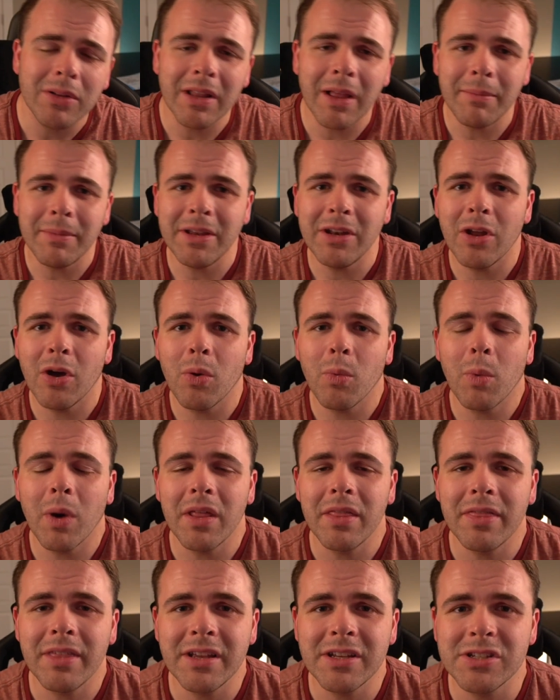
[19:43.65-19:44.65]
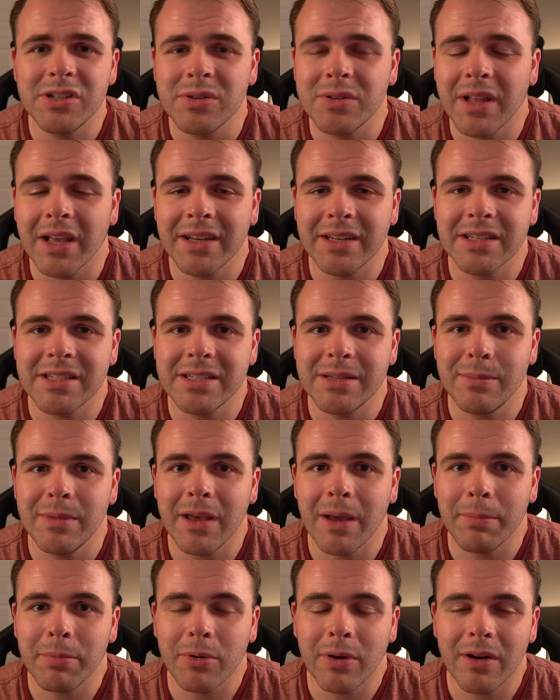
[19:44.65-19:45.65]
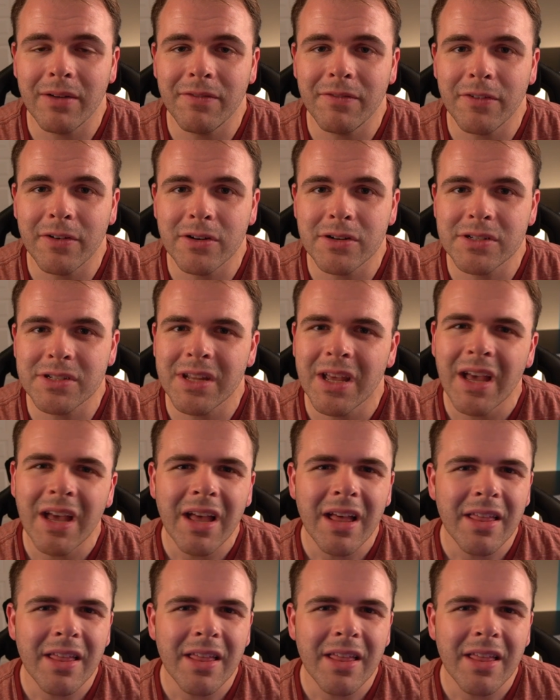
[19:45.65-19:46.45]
let me know what things you'd like to see me upgrade first.